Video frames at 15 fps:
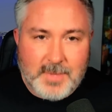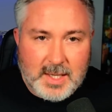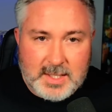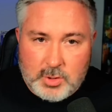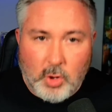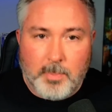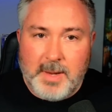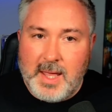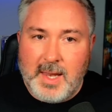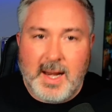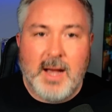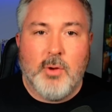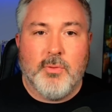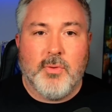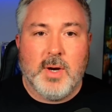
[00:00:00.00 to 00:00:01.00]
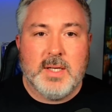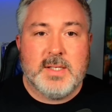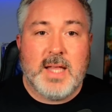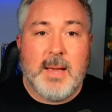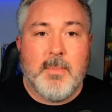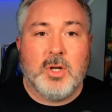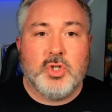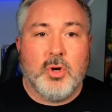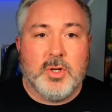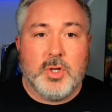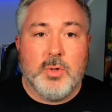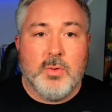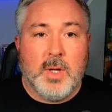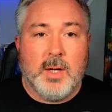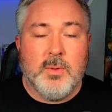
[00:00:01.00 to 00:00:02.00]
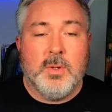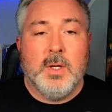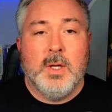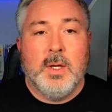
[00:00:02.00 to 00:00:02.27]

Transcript: He's not better than Alvarez. That much I do know.